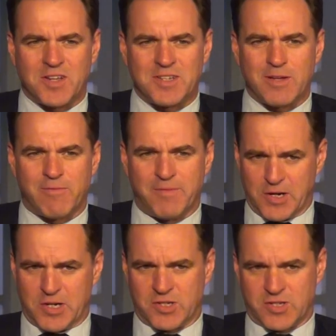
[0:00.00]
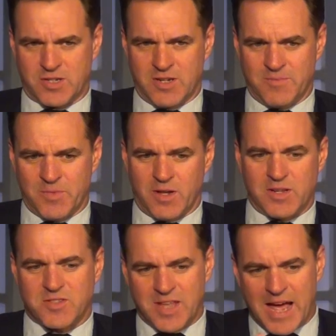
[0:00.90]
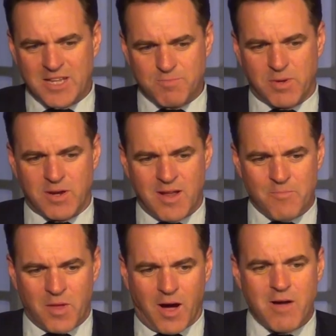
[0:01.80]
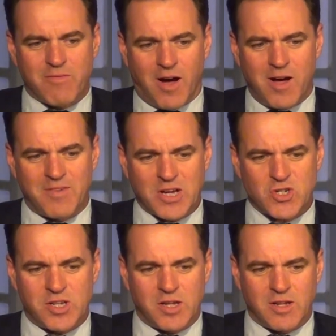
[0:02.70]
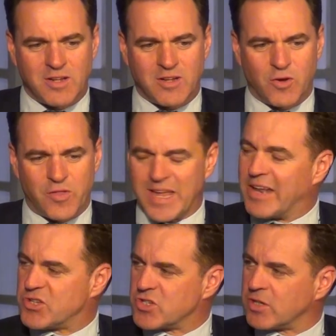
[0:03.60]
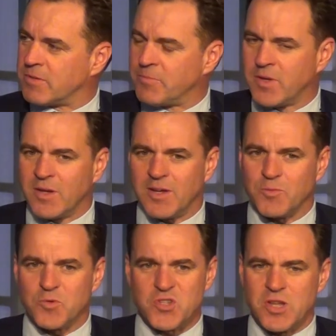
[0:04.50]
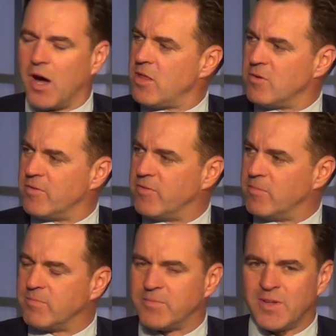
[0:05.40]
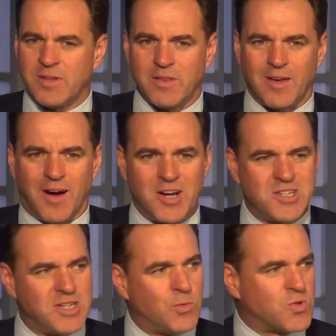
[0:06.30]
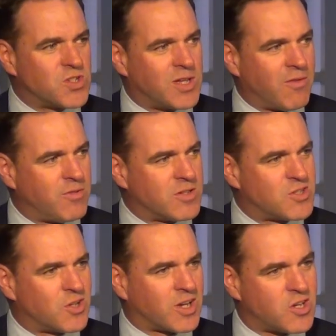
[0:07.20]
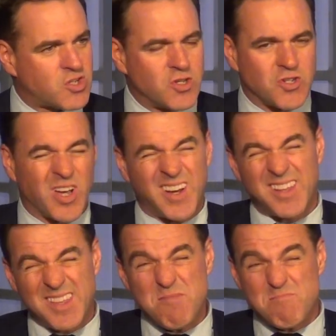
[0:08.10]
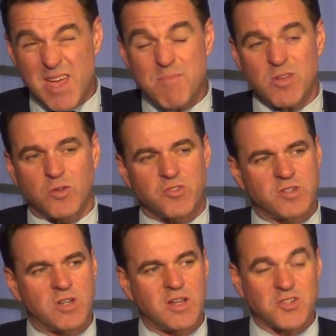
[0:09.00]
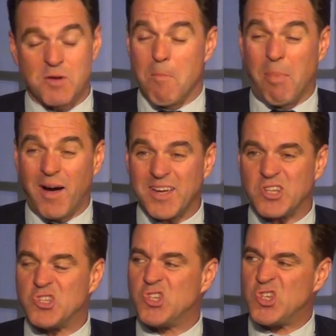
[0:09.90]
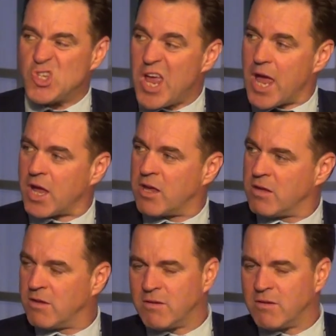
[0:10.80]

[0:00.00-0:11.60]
idea first. At least there has been. I've, I've actually got the answer. It was neither of them. The idea was given to Kissinger, and I think maybe also to Nixon, by a Czech